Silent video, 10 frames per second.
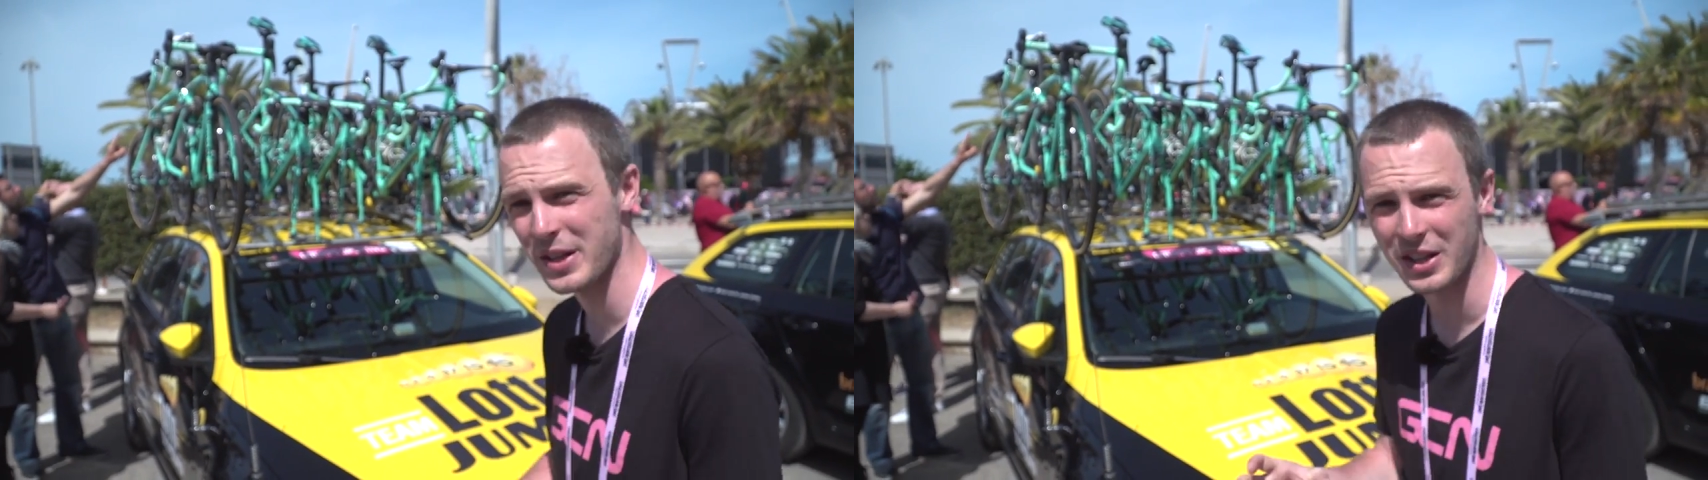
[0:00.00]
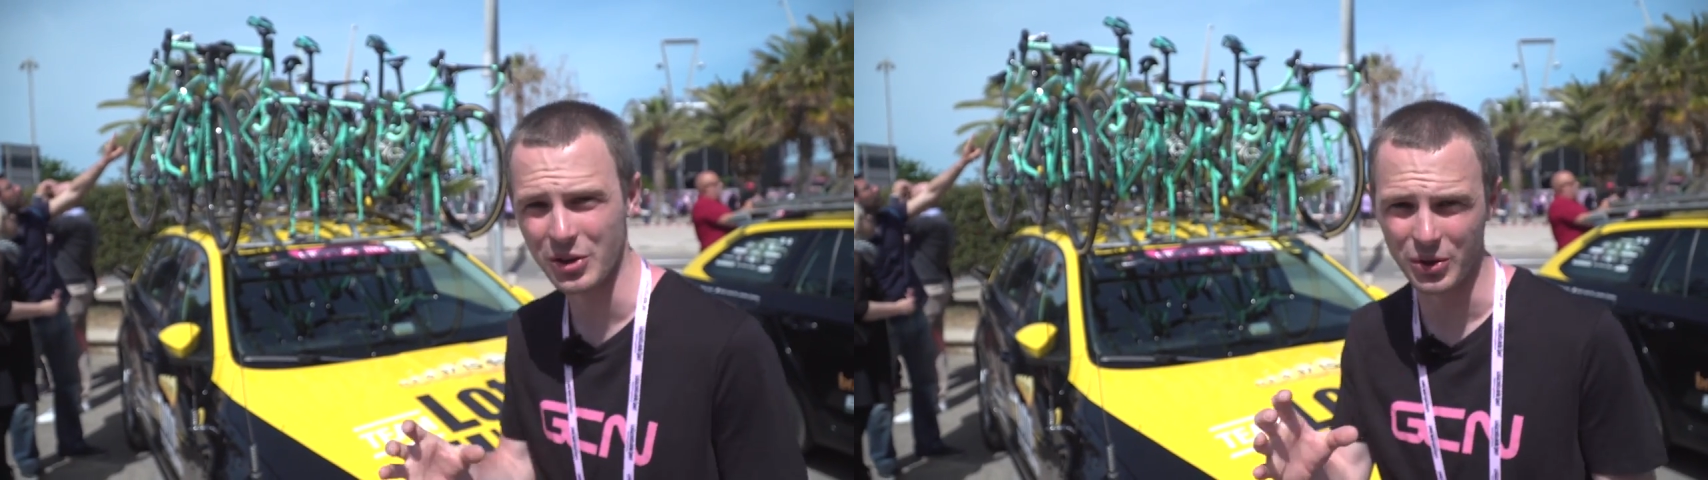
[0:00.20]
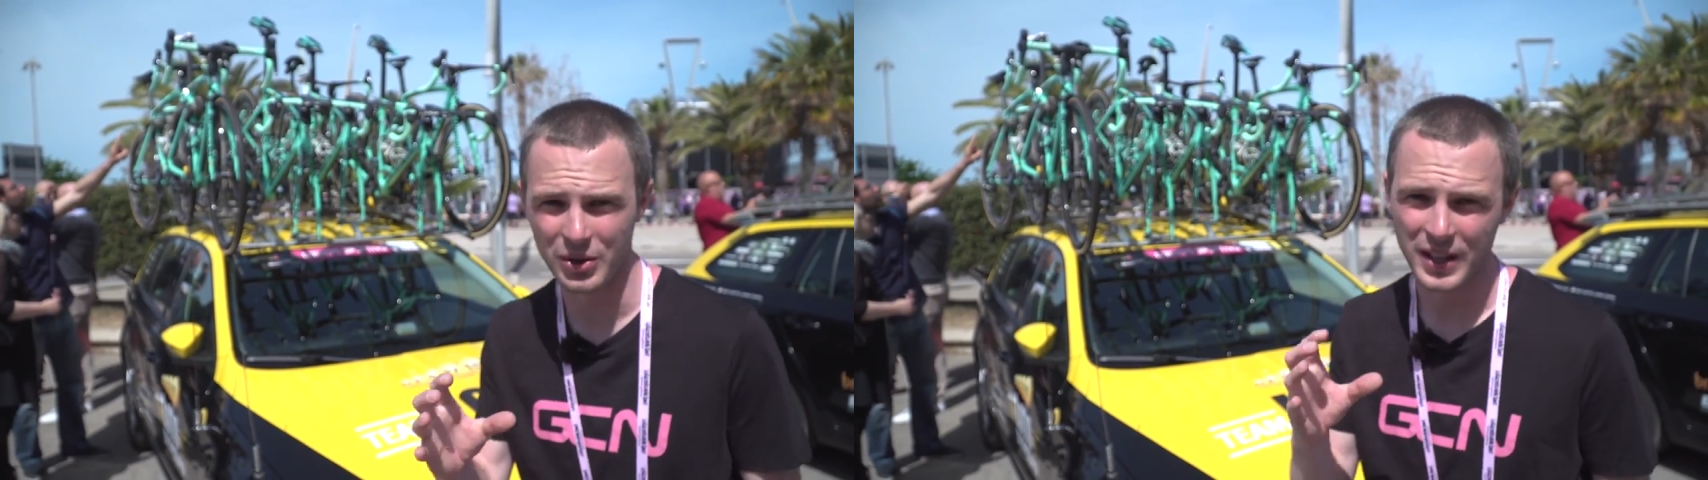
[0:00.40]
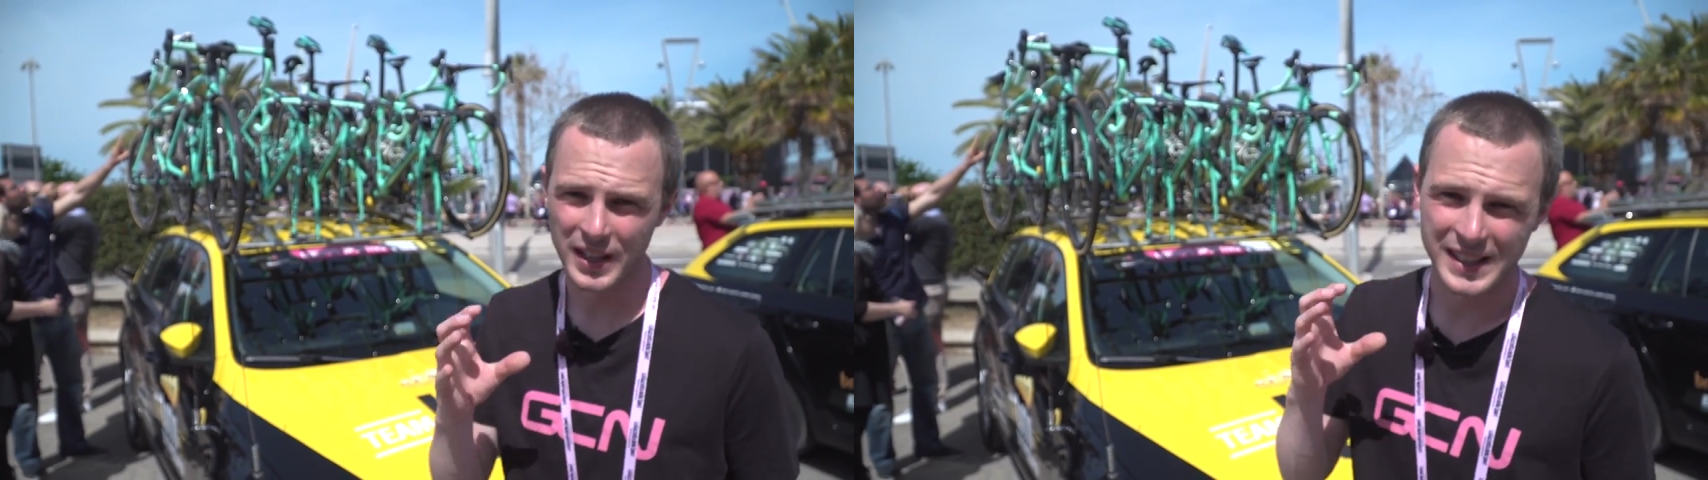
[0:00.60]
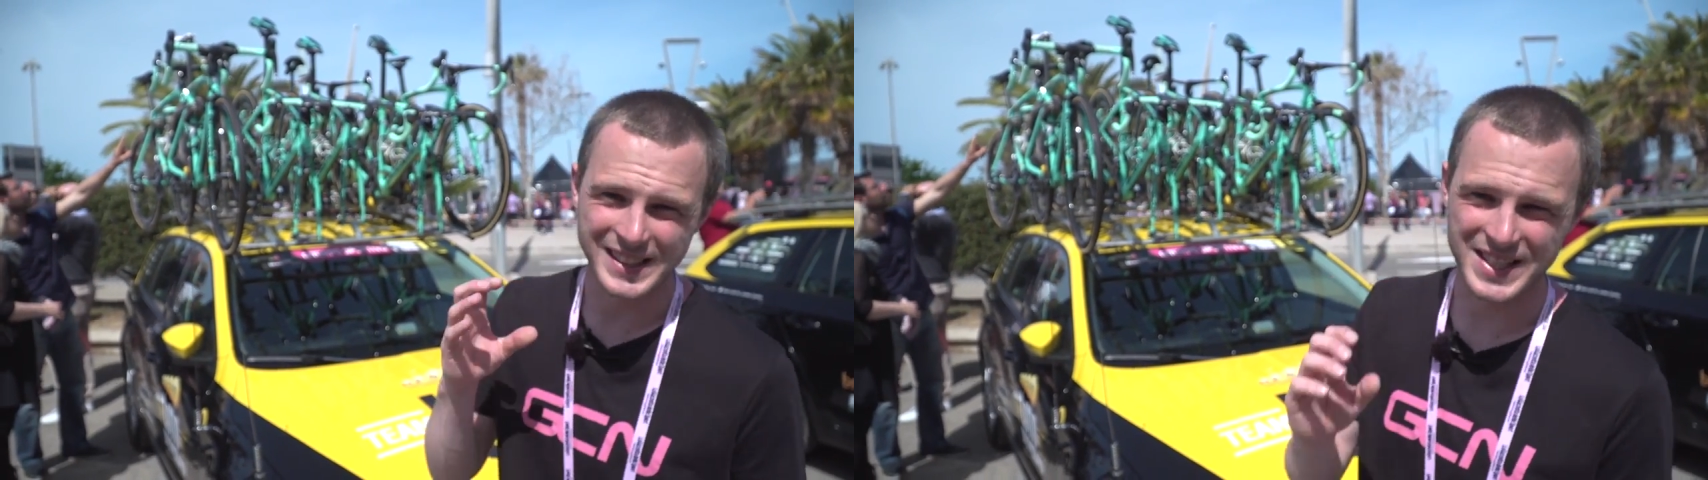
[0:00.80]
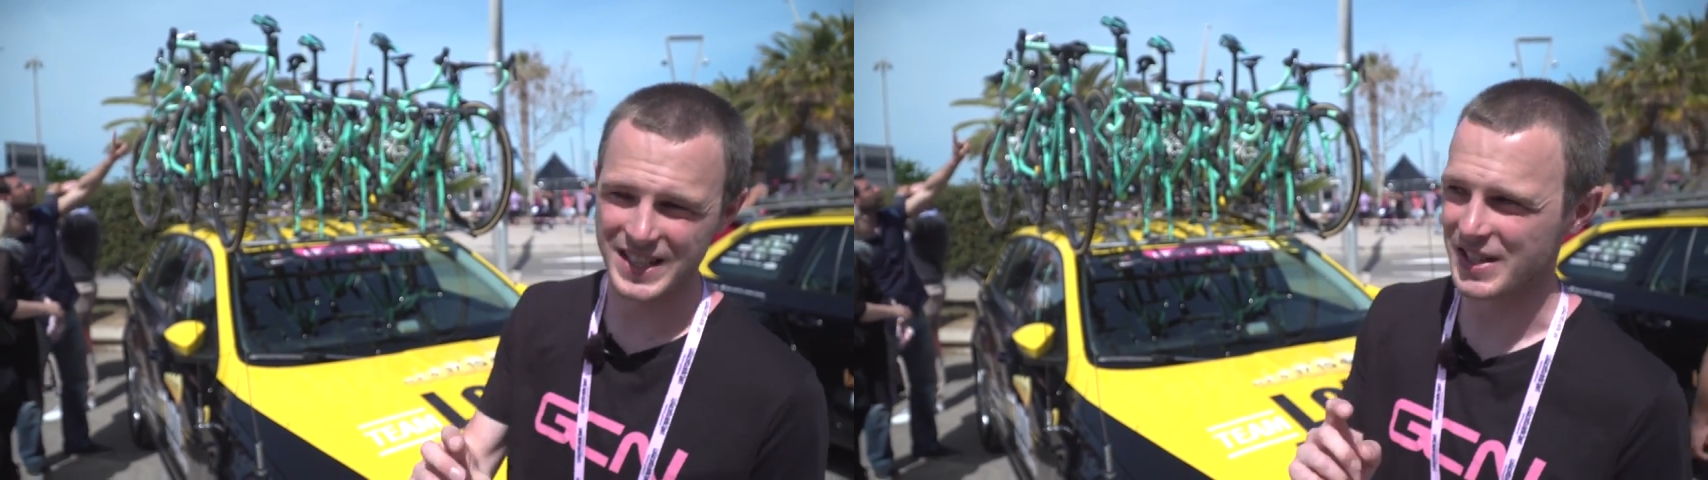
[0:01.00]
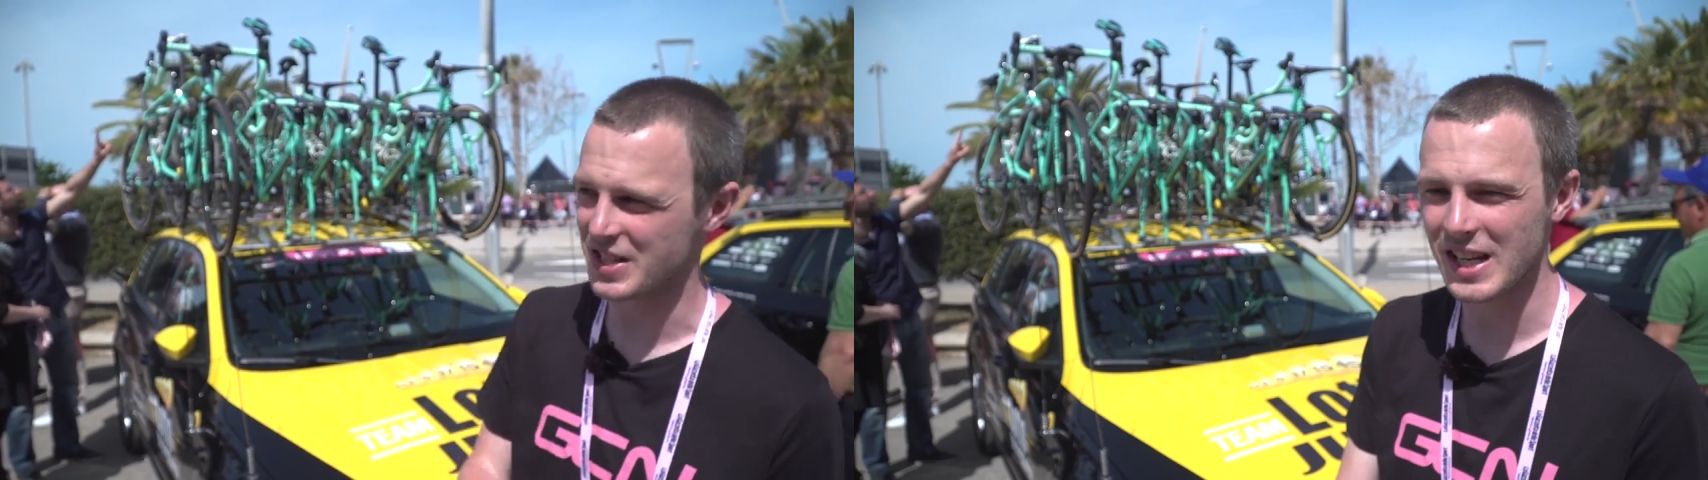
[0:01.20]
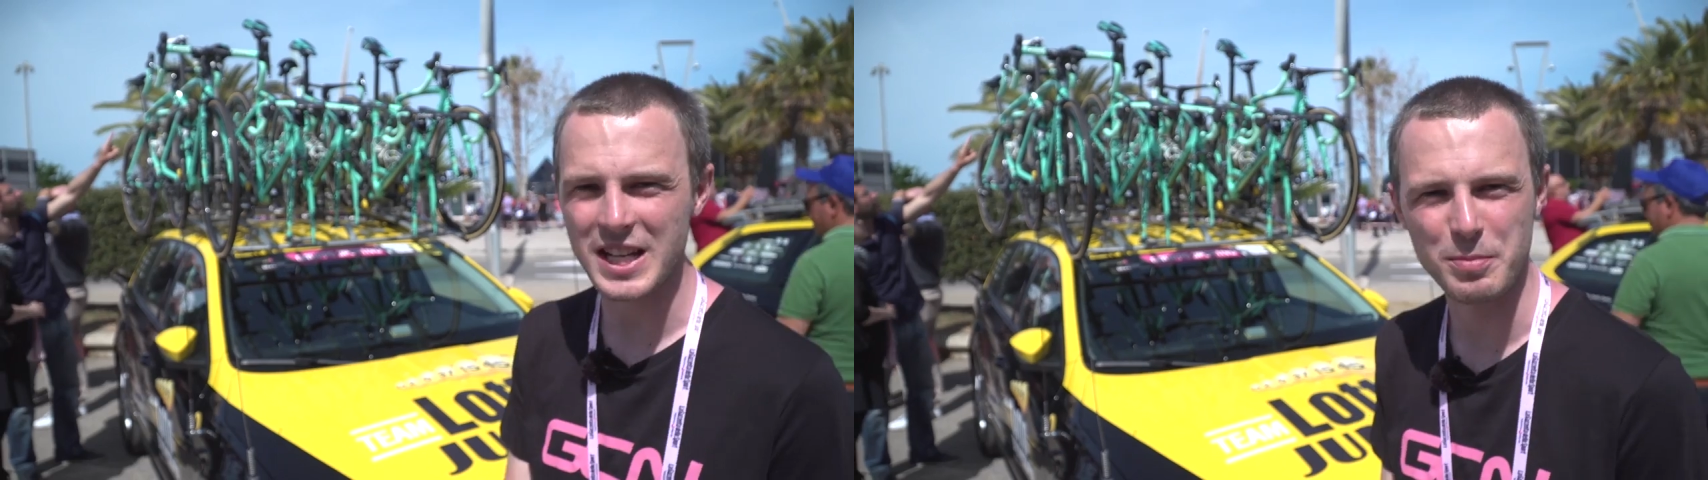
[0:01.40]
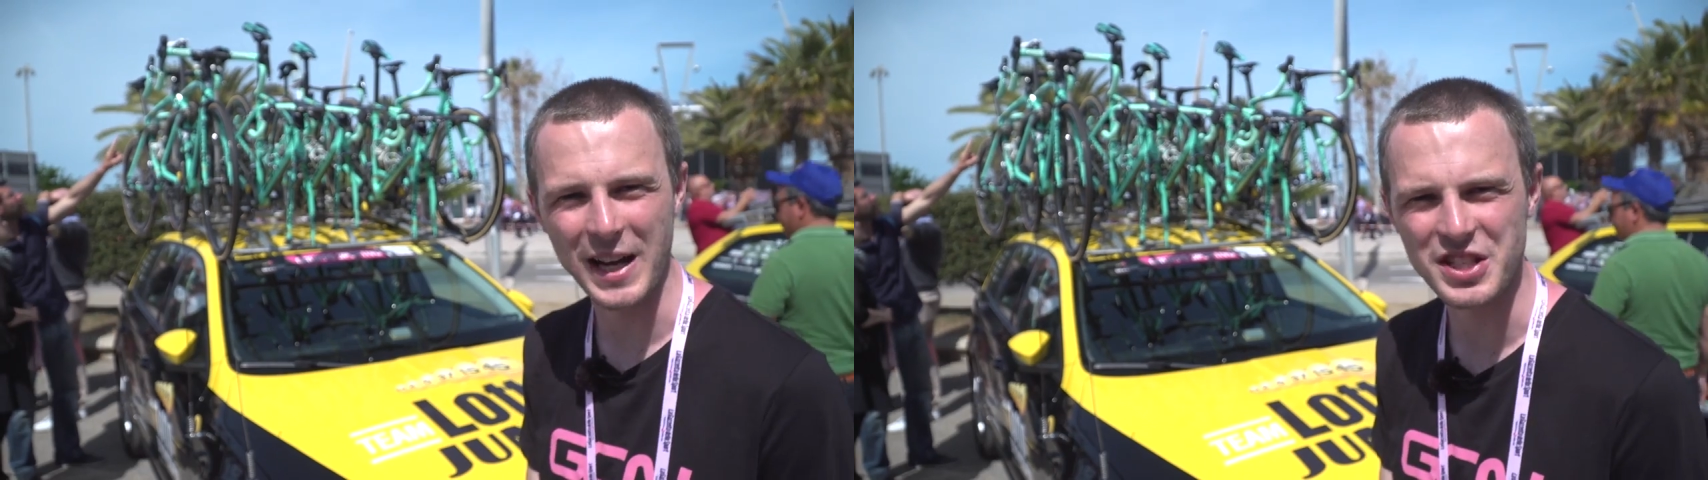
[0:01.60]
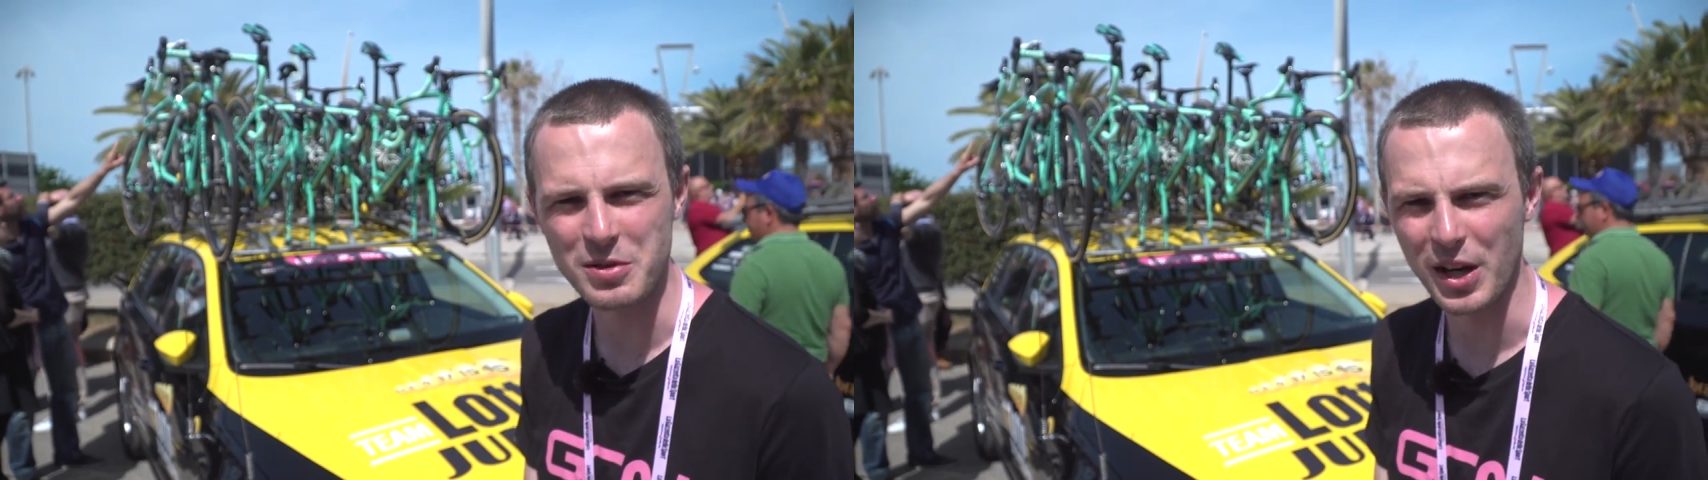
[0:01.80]
really cool to see the Celeste
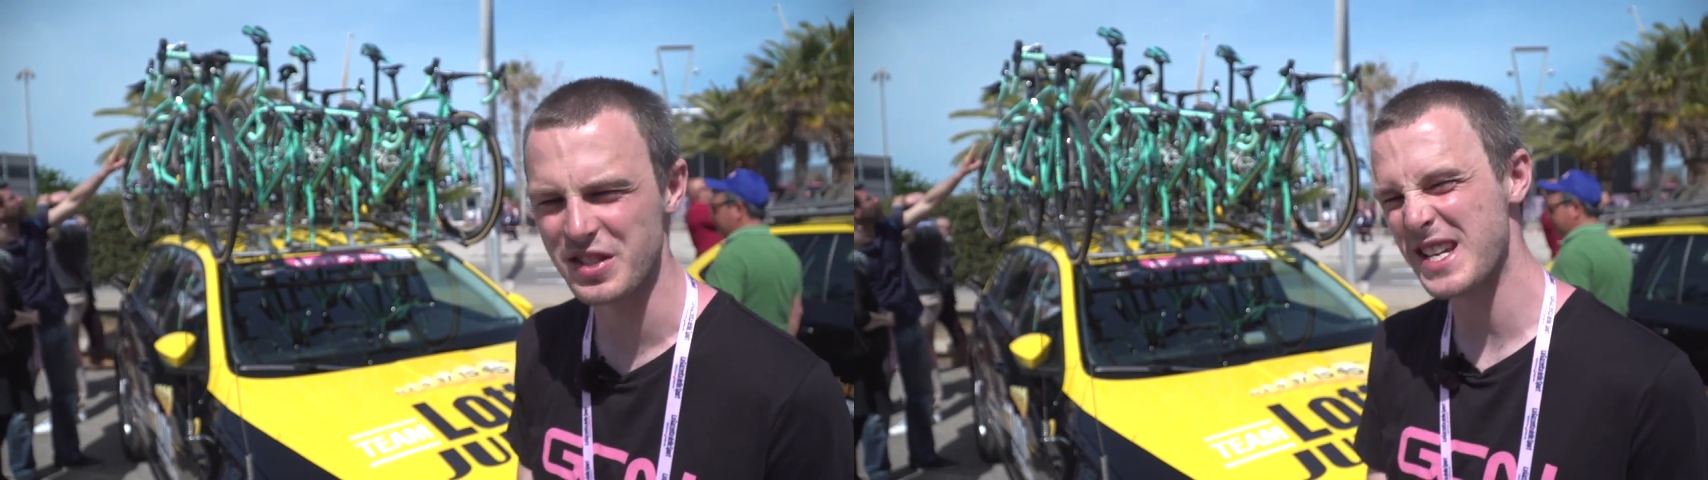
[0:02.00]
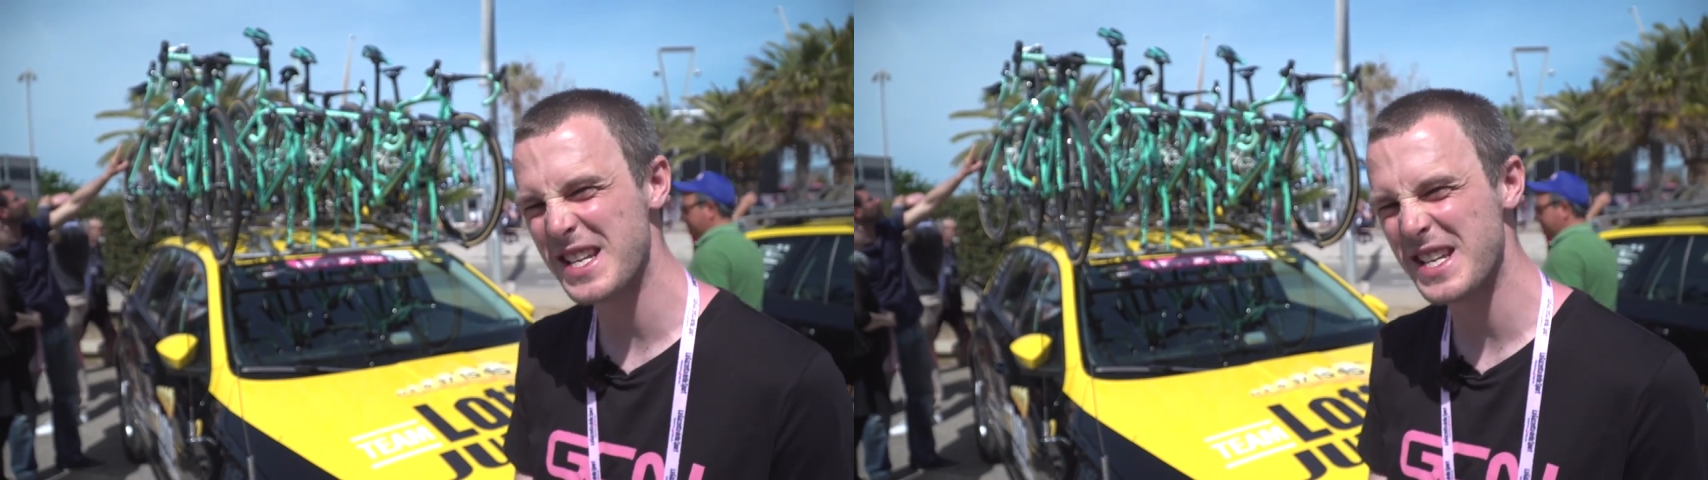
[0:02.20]
Bianchi bikes